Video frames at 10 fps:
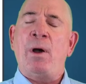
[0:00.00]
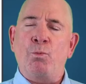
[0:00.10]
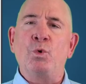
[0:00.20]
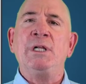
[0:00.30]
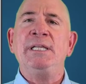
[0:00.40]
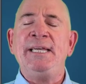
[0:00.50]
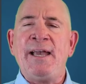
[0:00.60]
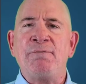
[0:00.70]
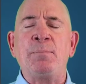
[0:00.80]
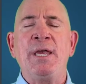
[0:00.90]
really
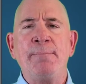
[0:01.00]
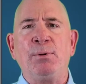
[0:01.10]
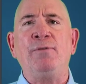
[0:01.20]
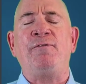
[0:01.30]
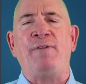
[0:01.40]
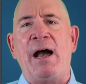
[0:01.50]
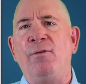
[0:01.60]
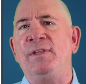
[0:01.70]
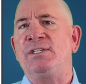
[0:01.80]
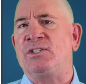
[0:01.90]
have people found this